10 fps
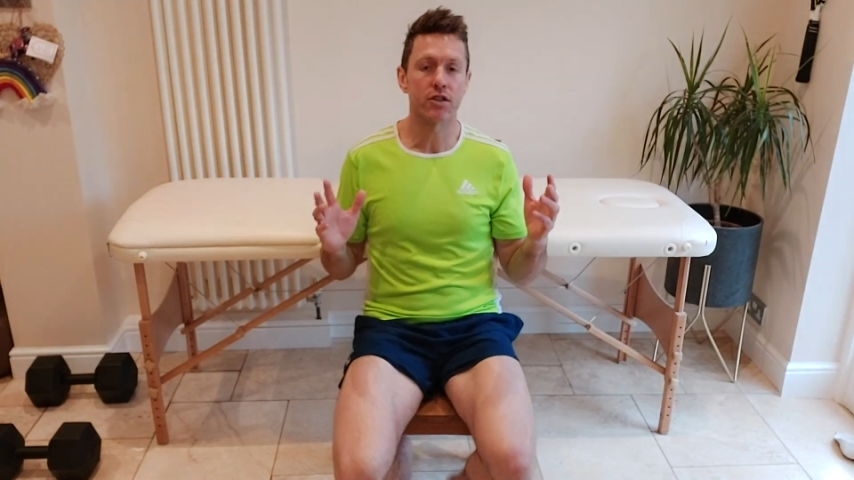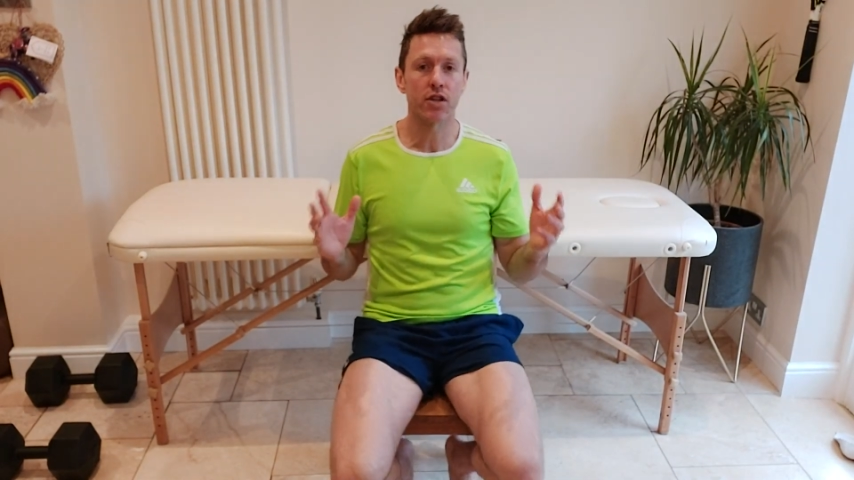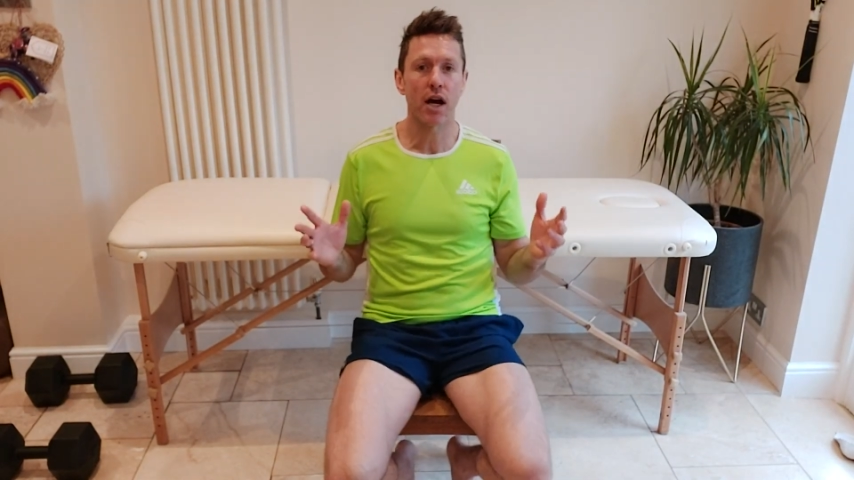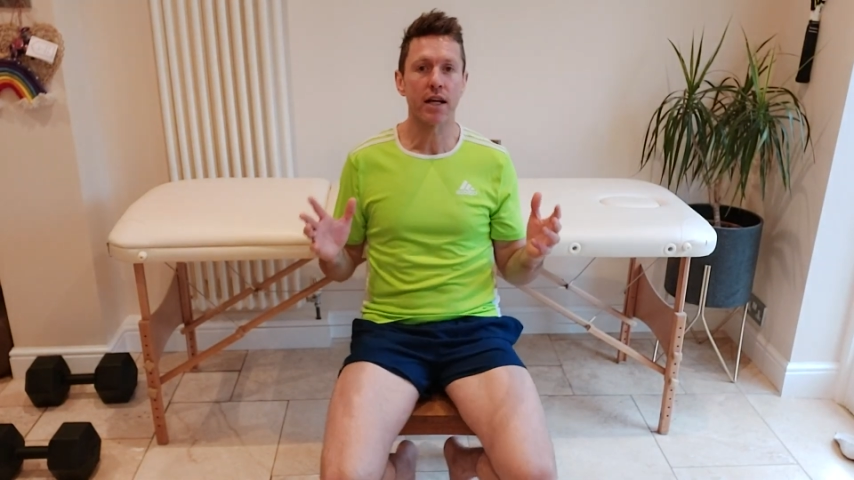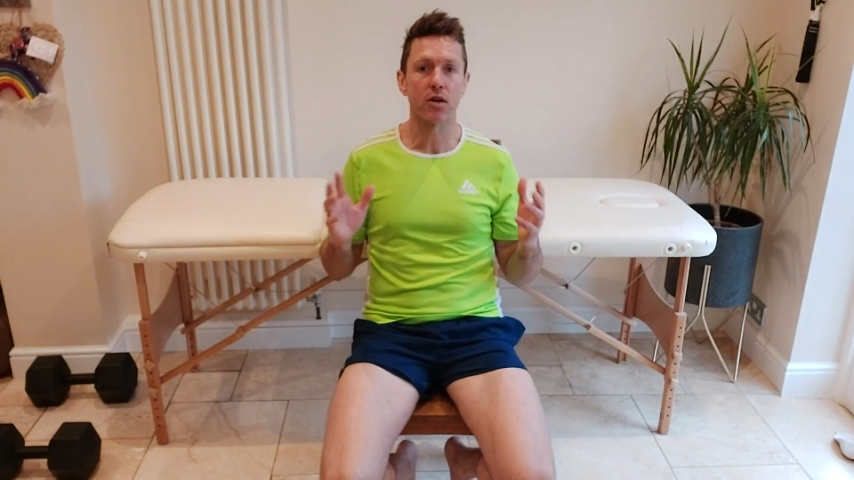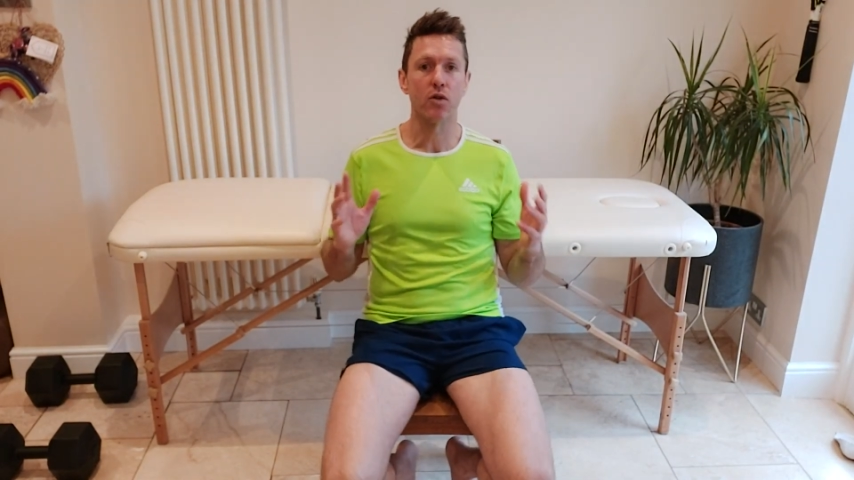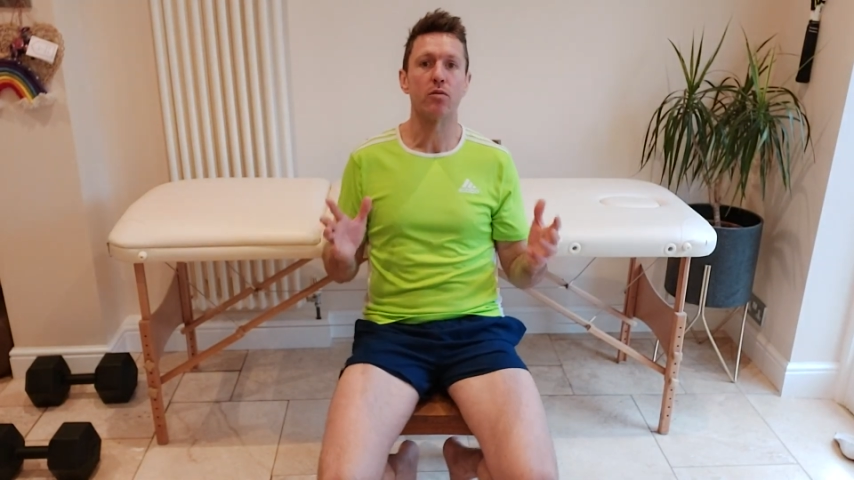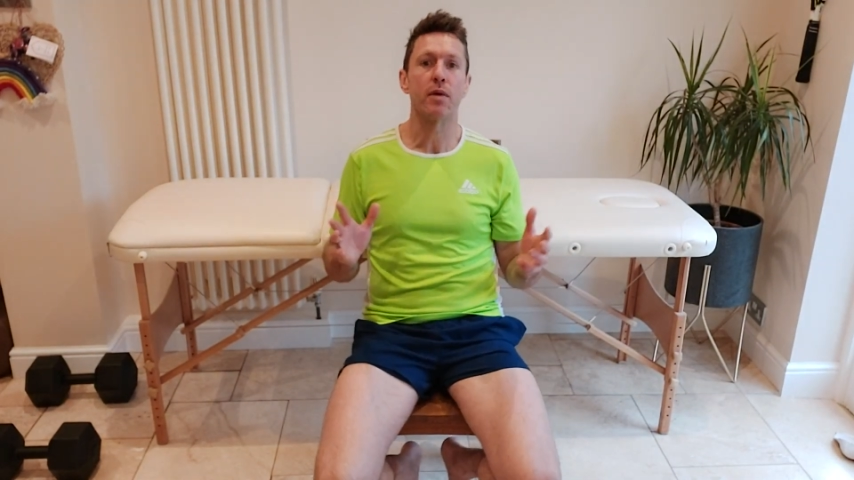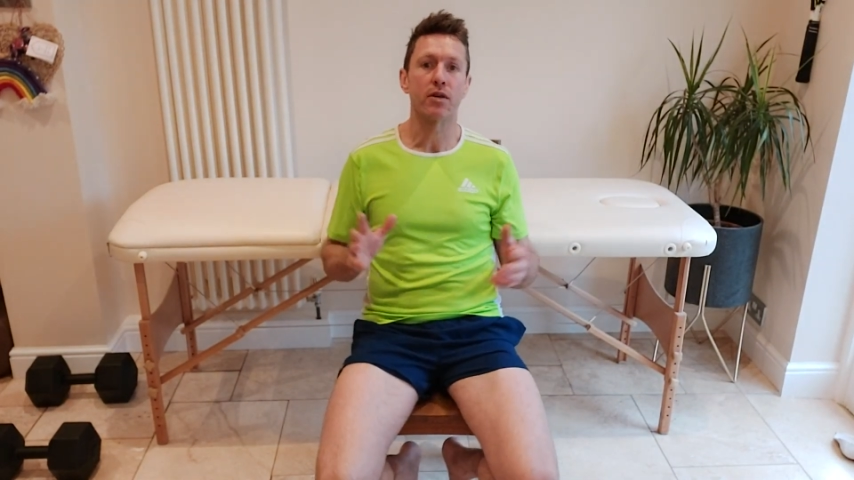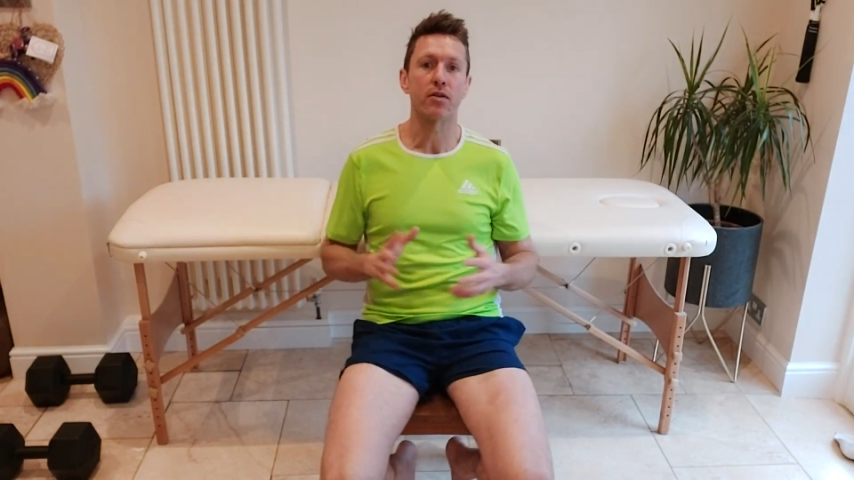do tight
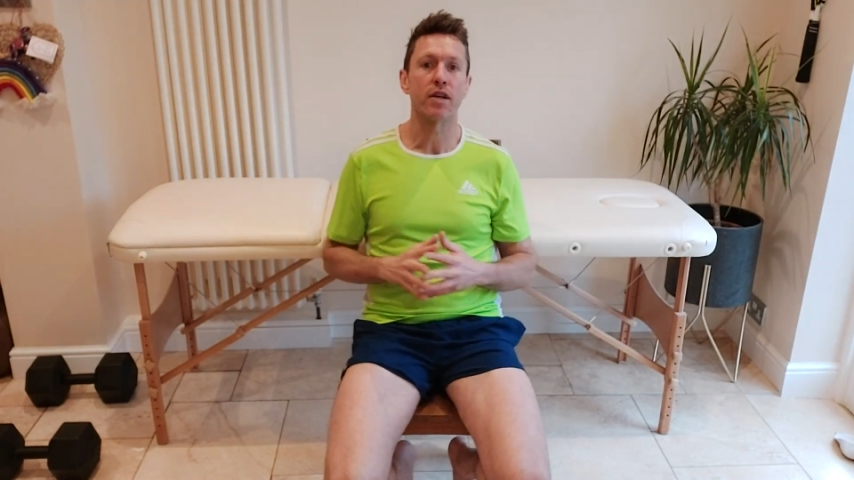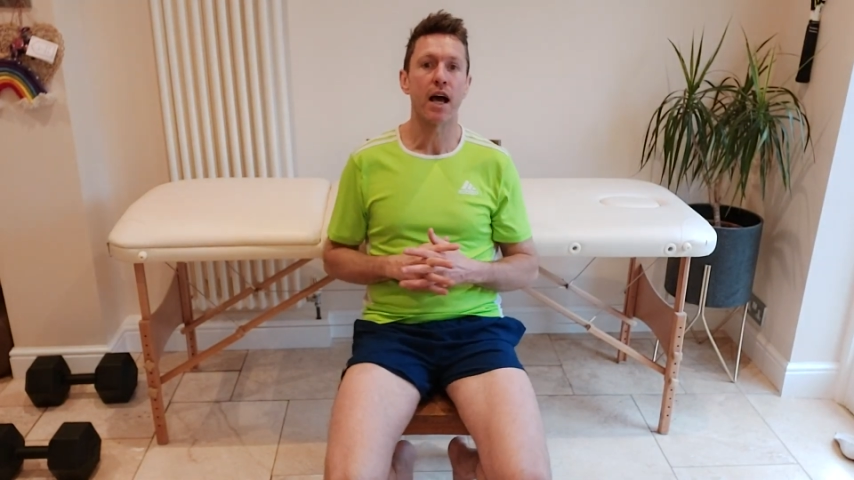glute muscles